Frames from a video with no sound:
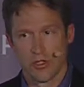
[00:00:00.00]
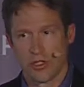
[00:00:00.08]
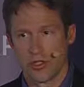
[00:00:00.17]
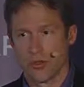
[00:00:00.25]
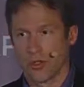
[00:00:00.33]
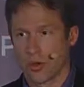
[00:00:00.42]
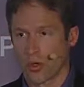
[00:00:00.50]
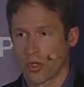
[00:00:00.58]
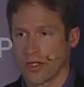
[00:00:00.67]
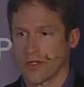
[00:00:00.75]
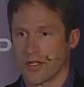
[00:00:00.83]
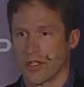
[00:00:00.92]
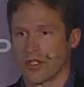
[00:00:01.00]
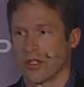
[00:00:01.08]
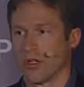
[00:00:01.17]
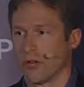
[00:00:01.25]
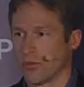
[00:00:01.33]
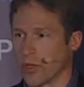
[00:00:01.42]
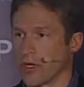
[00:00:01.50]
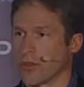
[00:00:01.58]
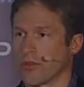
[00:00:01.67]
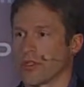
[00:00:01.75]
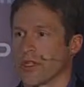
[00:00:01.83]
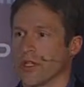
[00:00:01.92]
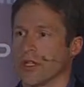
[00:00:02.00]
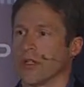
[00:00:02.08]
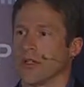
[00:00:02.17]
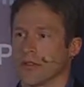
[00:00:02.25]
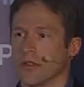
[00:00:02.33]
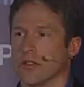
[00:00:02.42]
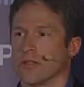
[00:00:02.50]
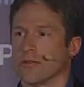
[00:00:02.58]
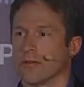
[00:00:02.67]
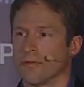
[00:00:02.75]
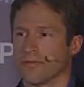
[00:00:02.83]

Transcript: to an organization of where those identities live.